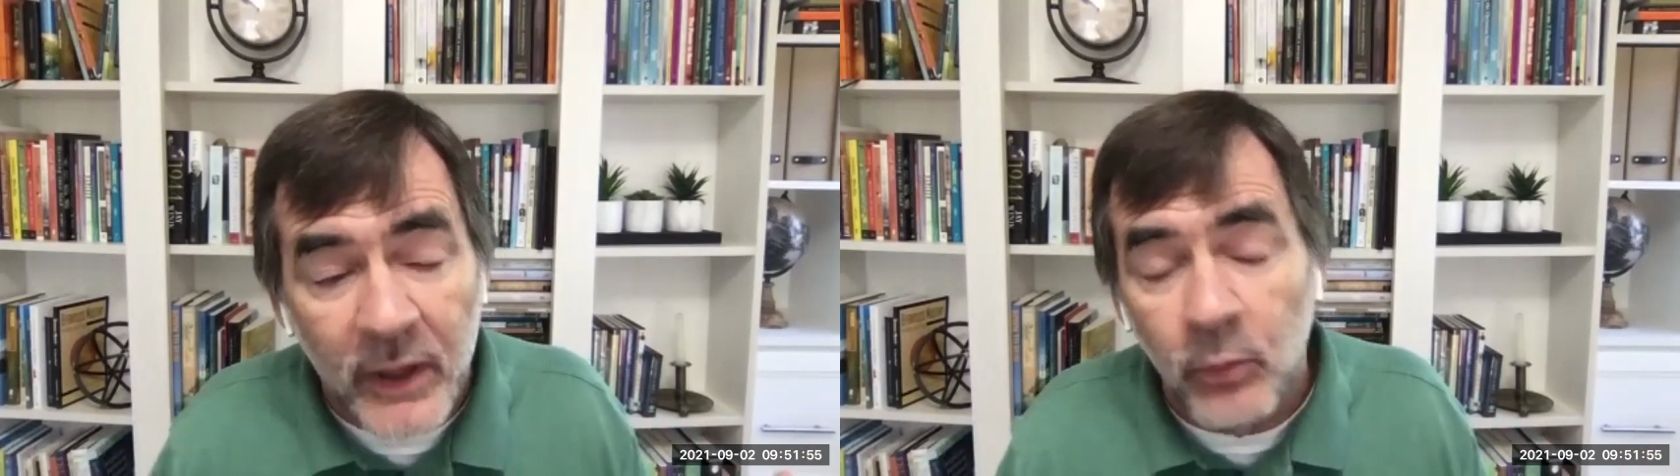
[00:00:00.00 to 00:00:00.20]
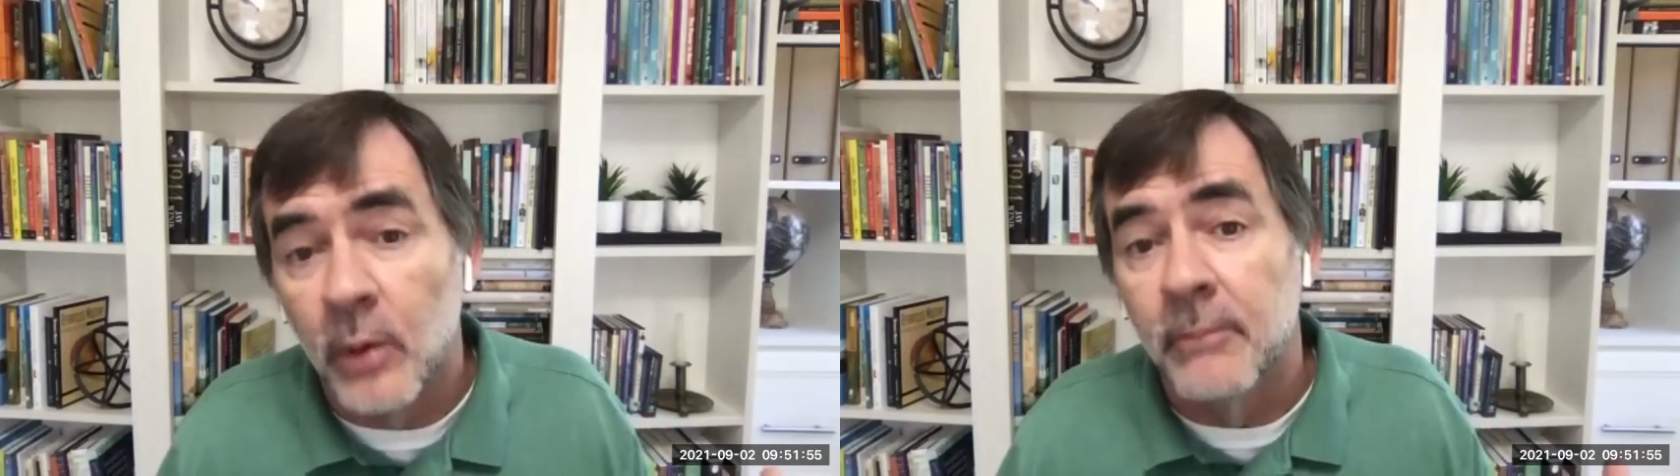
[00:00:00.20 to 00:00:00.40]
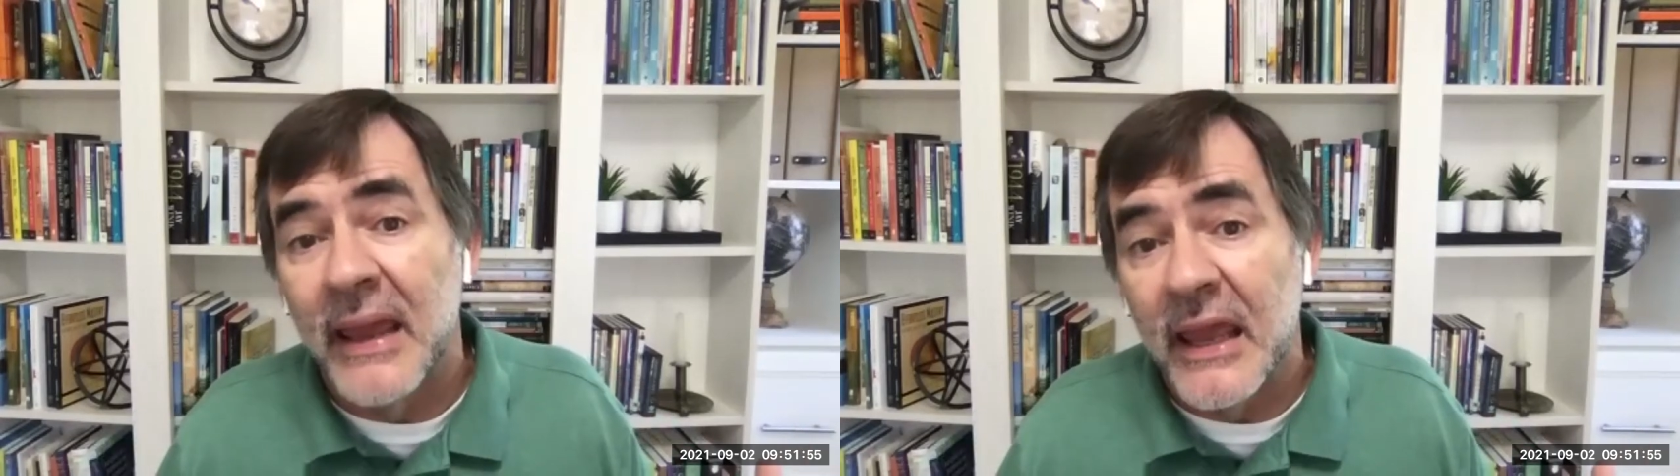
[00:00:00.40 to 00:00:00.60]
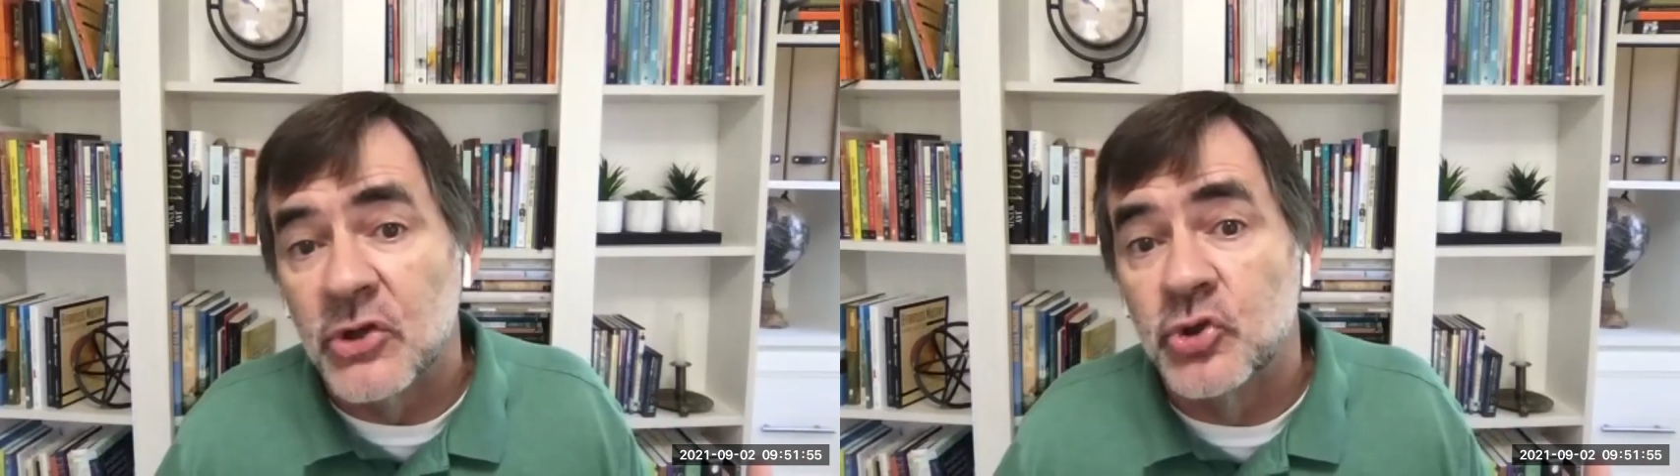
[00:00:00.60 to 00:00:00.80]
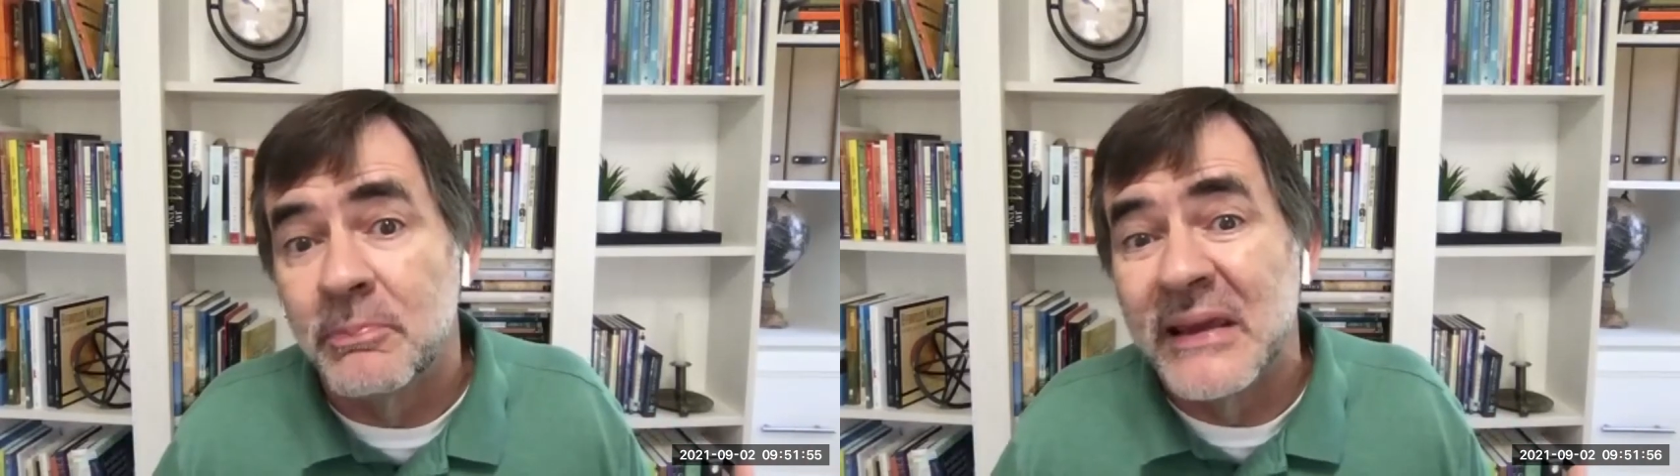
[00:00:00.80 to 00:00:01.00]
we were
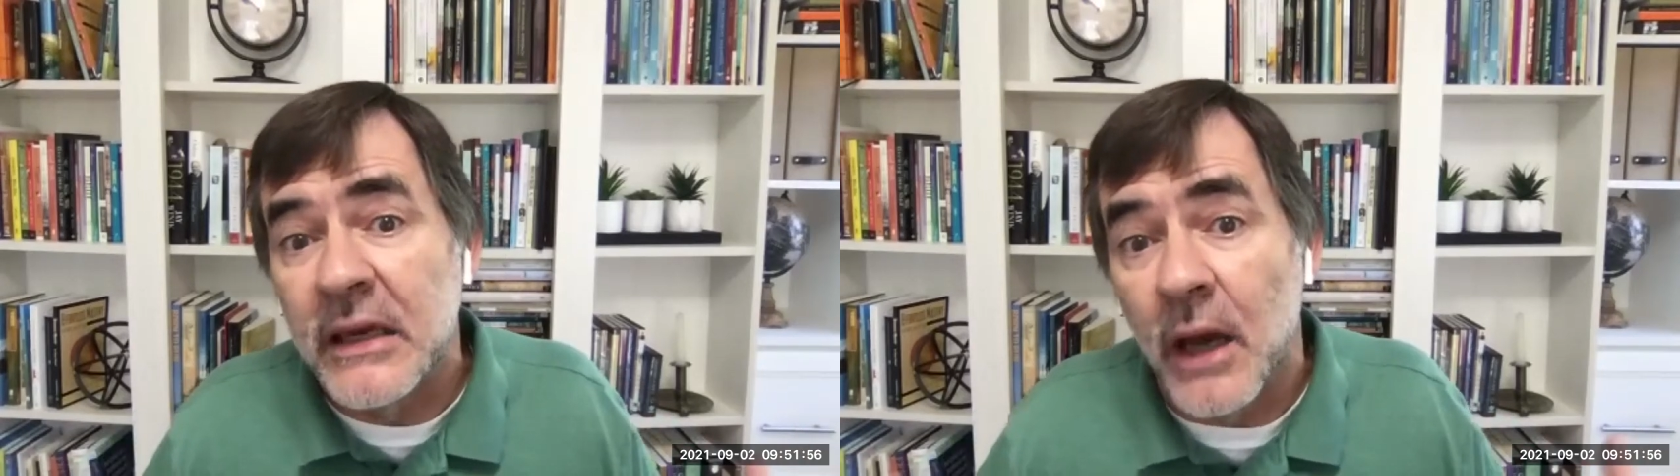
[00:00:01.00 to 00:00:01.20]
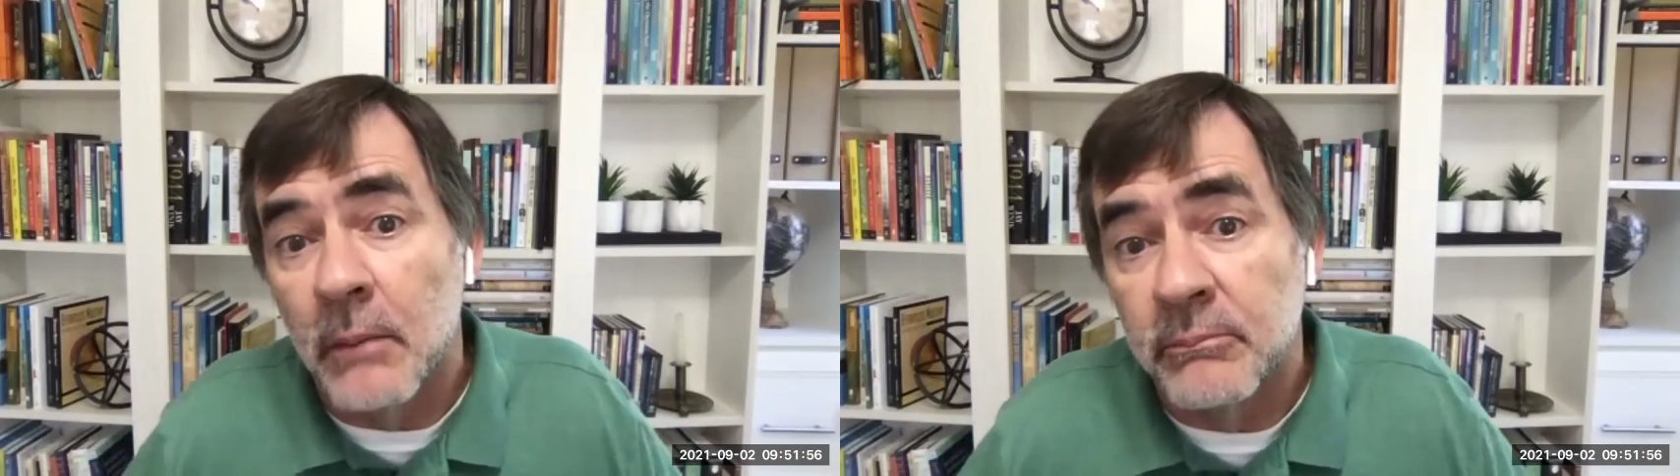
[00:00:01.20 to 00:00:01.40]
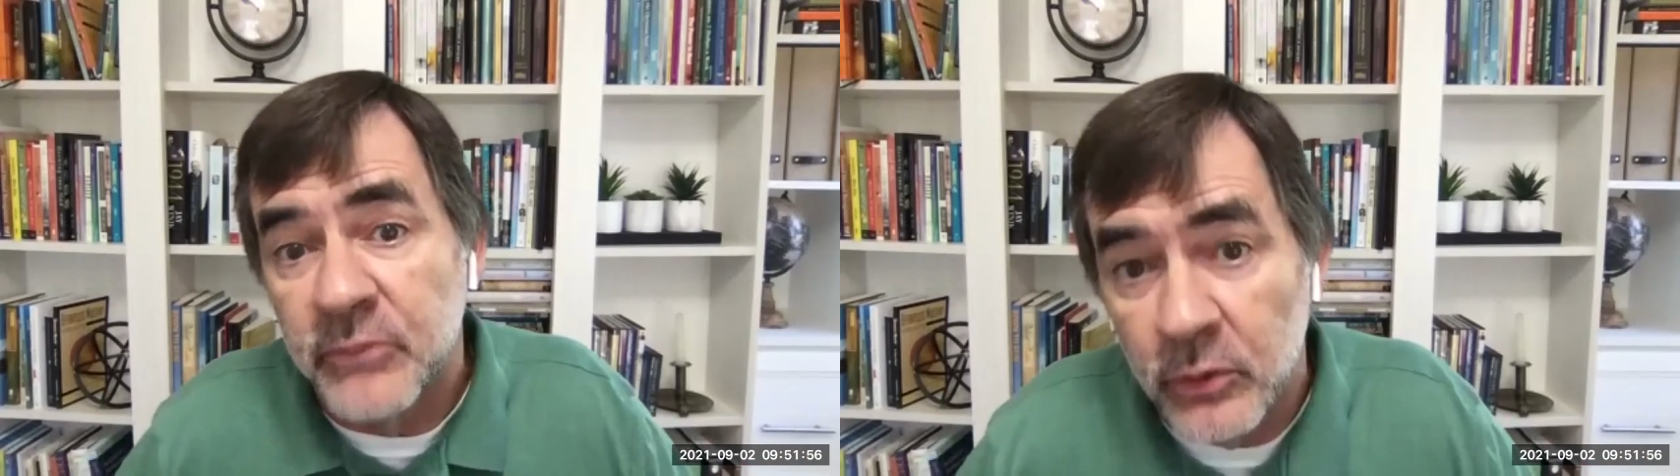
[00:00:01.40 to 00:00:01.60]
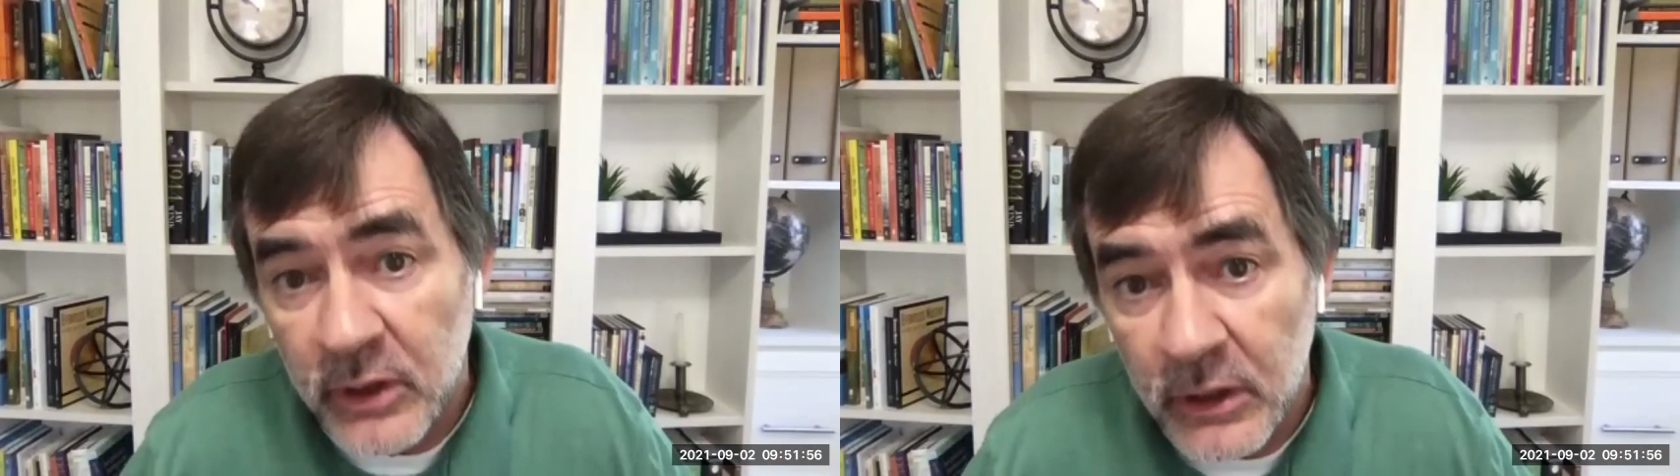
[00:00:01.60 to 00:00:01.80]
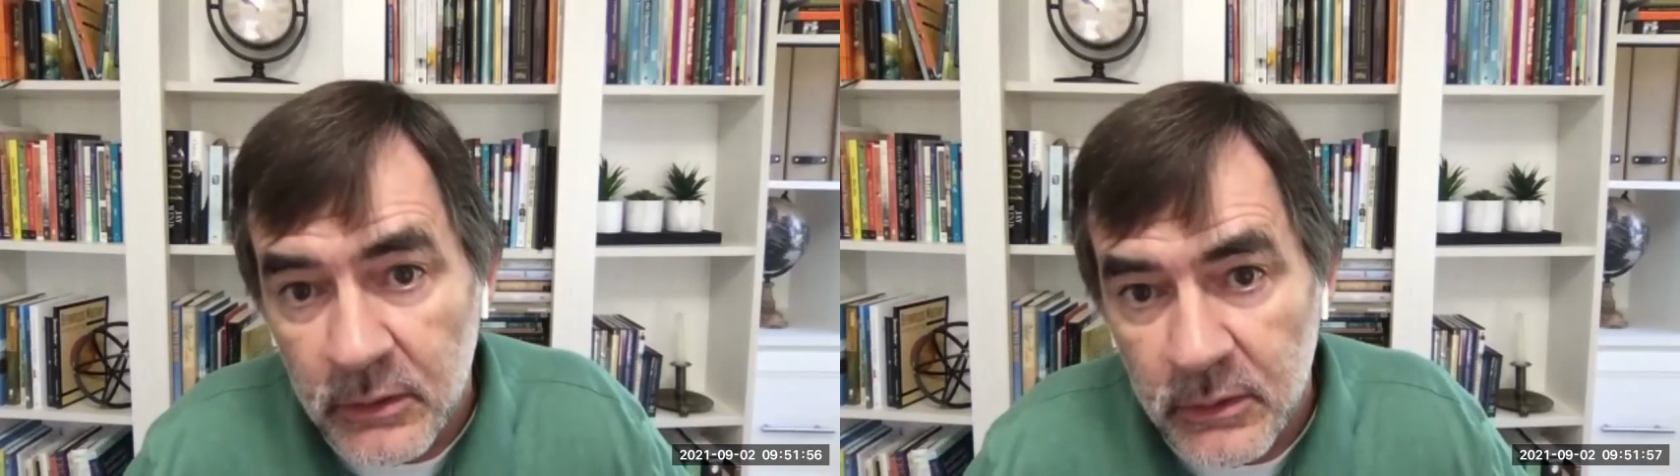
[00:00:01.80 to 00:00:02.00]
made to become
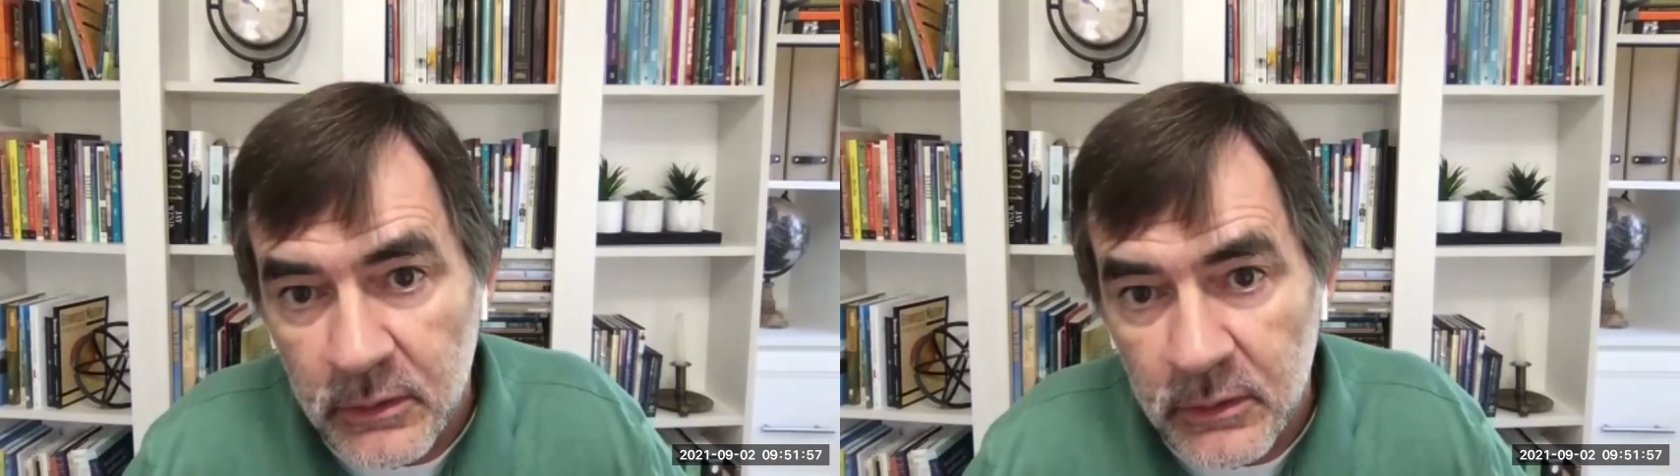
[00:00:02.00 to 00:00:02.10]
beauty.